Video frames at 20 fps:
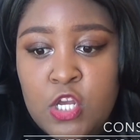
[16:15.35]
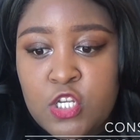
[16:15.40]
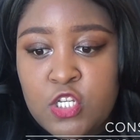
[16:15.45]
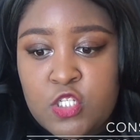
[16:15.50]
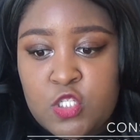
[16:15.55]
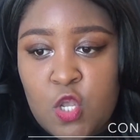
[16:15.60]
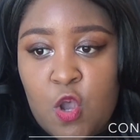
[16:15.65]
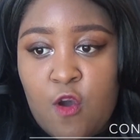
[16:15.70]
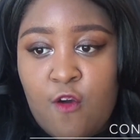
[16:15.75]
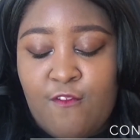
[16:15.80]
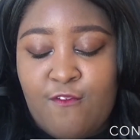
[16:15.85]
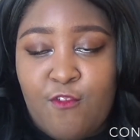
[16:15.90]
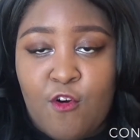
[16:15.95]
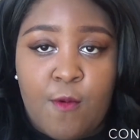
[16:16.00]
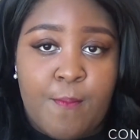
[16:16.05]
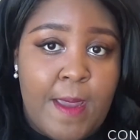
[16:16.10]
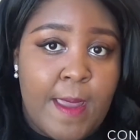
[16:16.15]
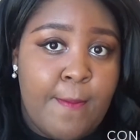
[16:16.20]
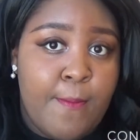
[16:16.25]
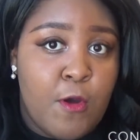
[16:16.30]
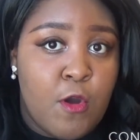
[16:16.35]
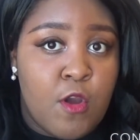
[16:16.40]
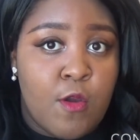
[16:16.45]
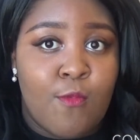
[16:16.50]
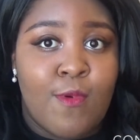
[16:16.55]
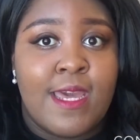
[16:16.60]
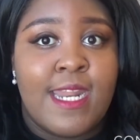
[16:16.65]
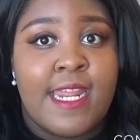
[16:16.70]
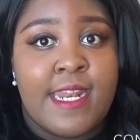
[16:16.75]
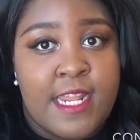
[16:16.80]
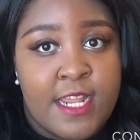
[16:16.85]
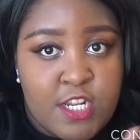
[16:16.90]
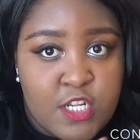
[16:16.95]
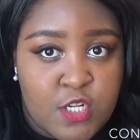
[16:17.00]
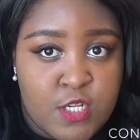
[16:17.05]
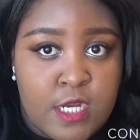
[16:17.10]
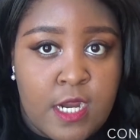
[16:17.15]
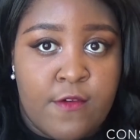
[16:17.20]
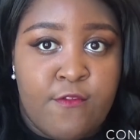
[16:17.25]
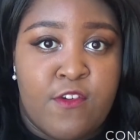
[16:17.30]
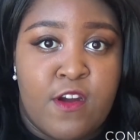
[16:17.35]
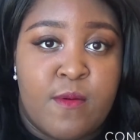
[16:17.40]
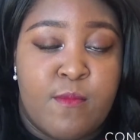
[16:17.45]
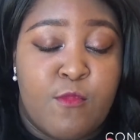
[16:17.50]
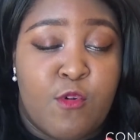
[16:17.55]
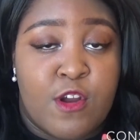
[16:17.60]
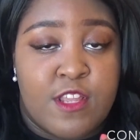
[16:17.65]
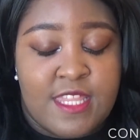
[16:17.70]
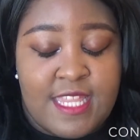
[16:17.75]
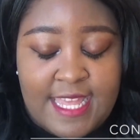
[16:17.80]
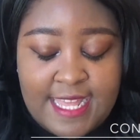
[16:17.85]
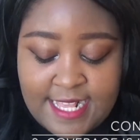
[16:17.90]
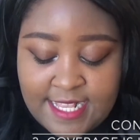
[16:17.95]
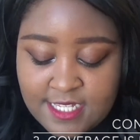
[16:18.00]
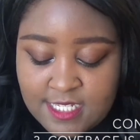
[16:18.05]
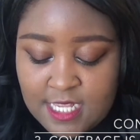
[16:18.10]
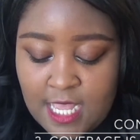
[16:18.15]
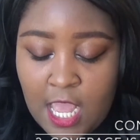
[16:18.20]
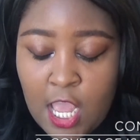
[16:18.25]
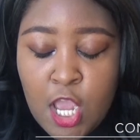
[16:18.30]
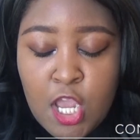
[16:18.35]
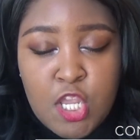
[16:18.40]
so for people who really need to cover up more things,